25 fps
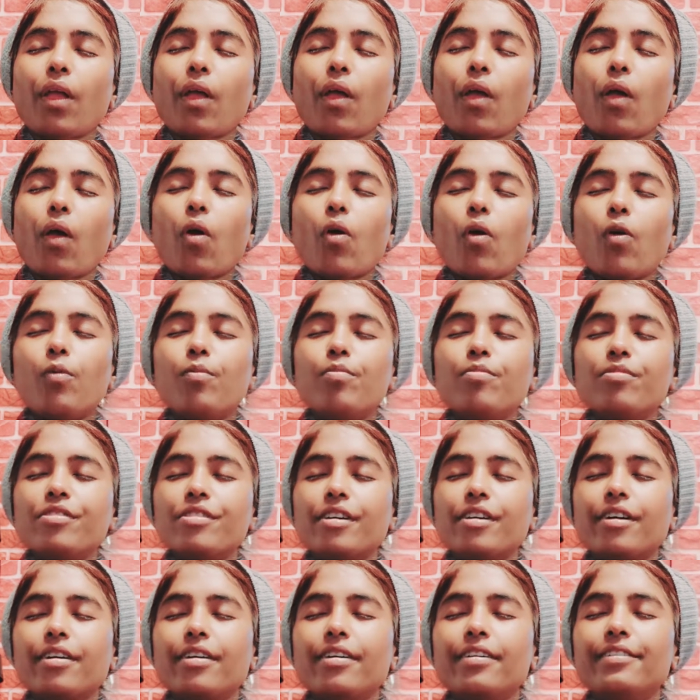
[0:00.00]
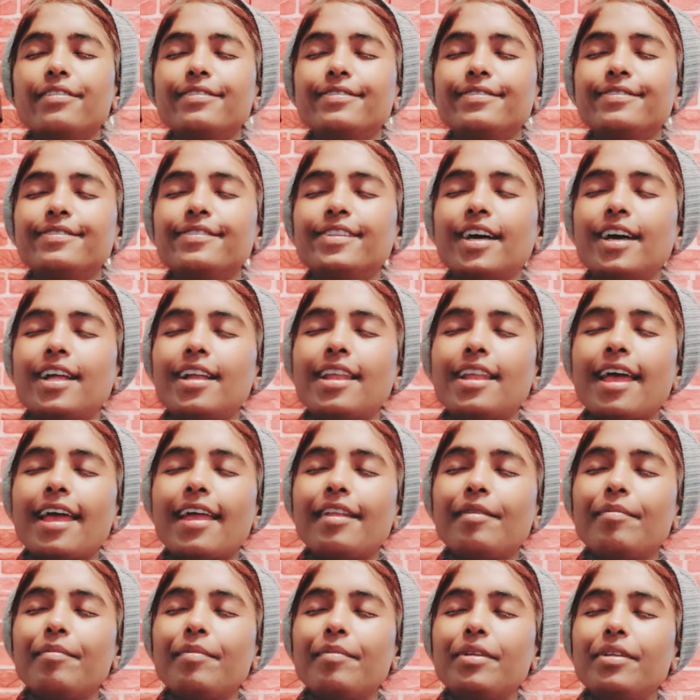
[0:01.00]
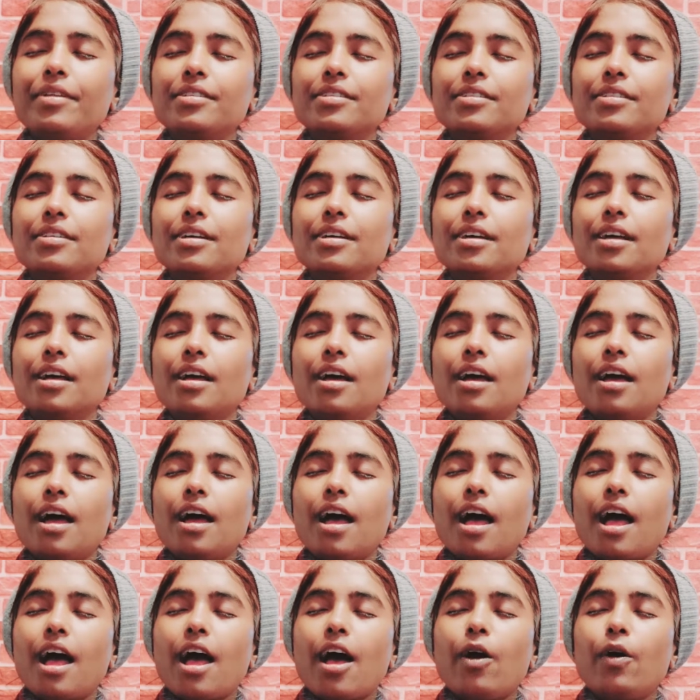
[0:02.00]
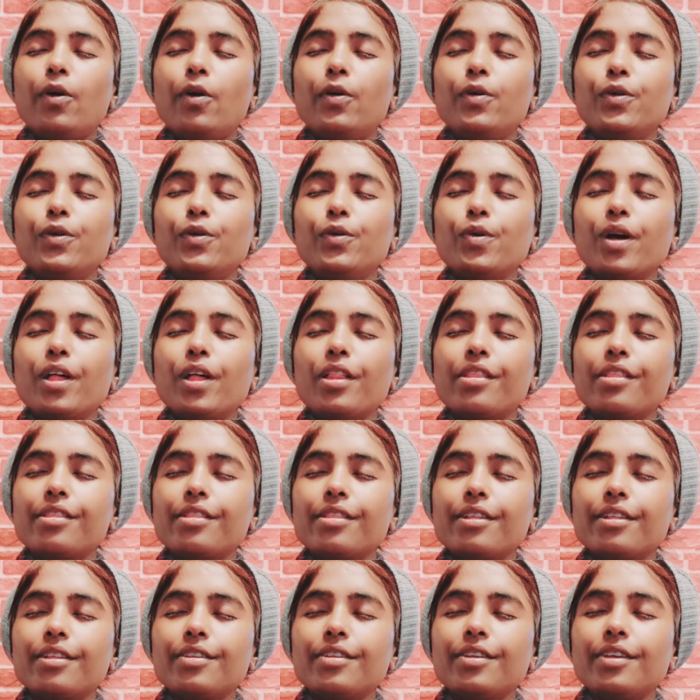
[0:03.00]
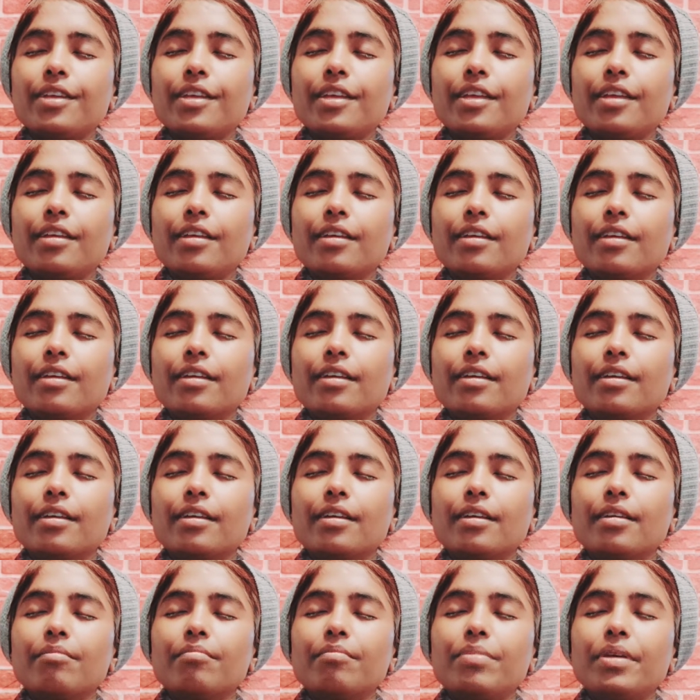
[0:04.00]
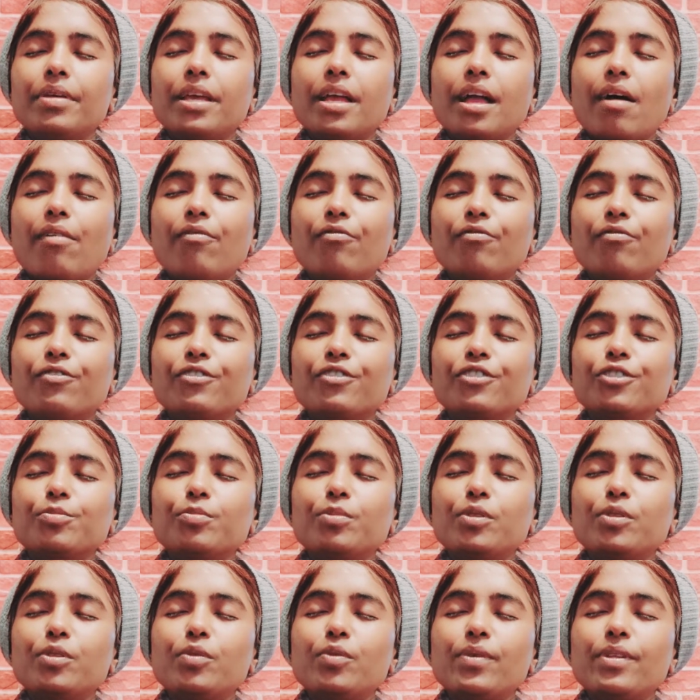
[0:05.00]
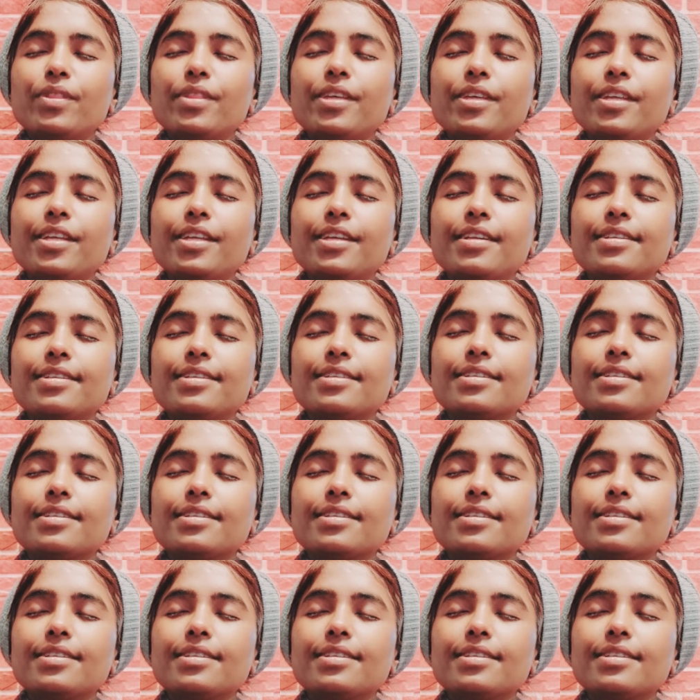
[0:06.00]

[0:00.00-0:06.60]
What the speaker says: Observe the alignment, how you are sitting. Be comfortable within it.